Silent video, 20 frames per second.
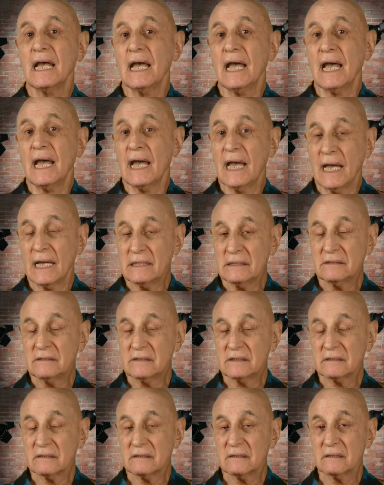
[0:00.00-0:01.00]

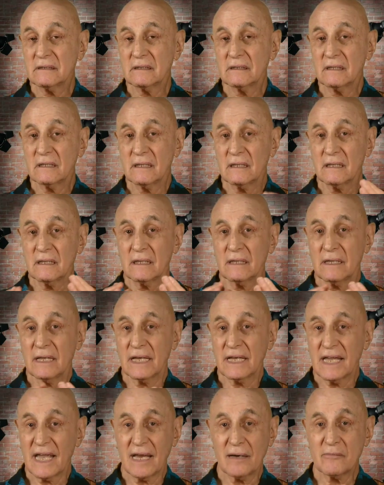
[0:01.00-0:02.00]
and the
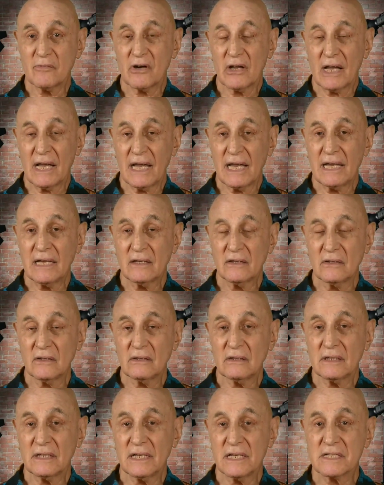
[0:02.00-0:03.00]
camera
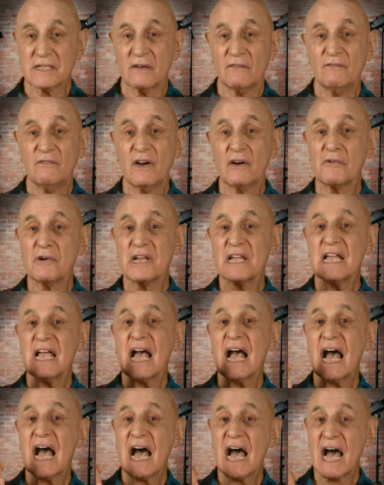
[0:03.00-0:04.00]
angle is a very
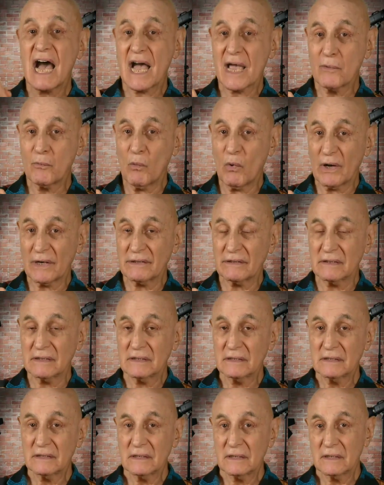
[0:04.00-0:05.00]
high one,
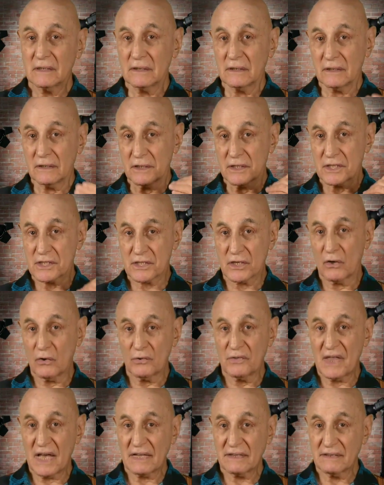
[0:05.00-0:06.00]
so
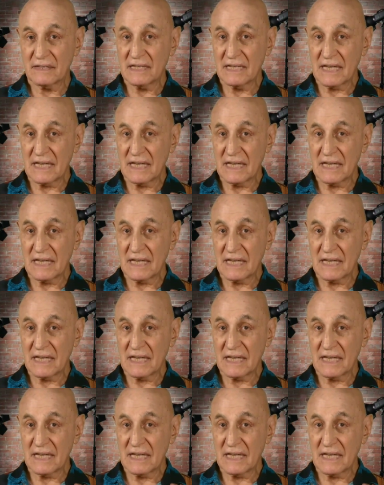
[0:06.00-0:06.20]
that the